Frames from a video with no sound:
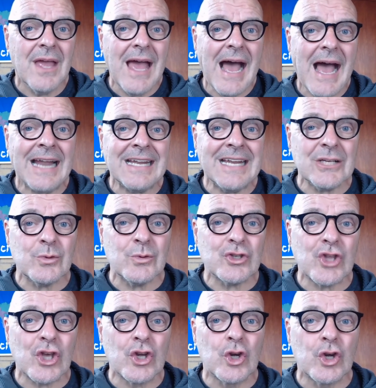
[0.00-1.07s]
And this was
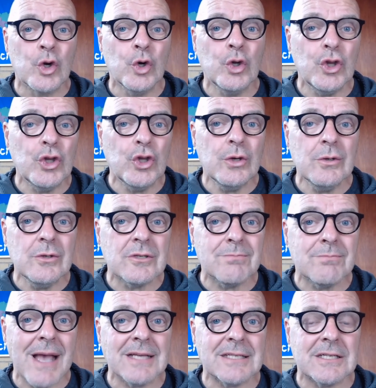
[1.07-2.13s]
the good news
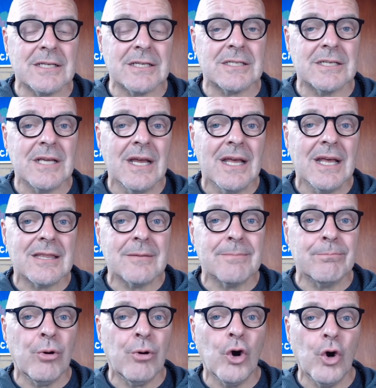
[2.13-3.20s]
message that
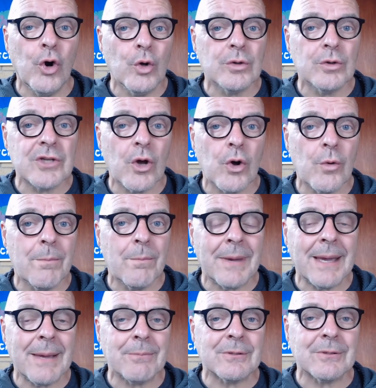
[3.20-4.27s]
Paul told
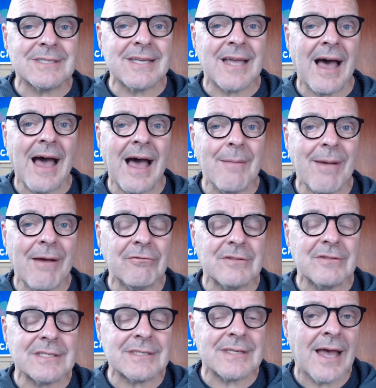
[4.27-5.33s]
people time
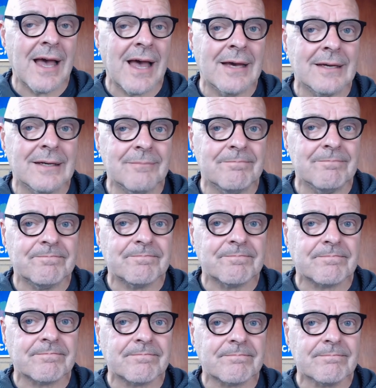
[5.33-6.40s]
after time.
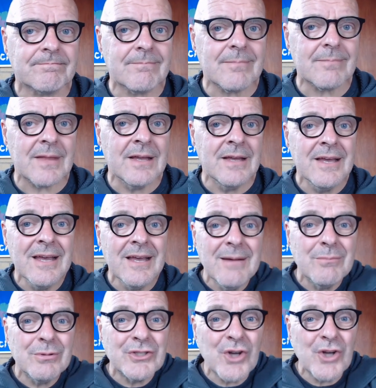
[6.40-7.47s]

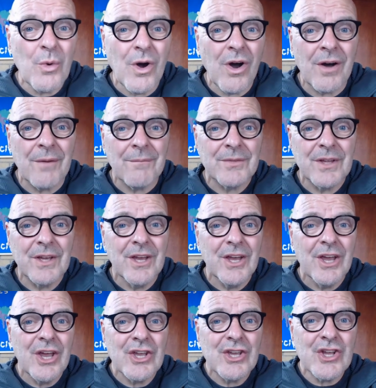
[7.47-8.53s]
But you know what?
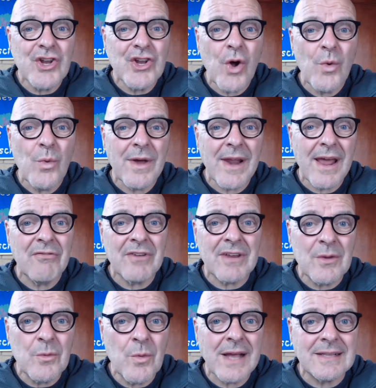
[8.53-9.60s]
You know, wherever he
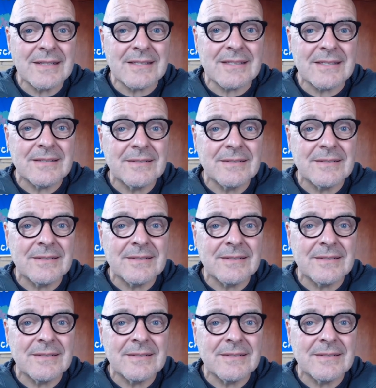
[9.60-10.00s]
went,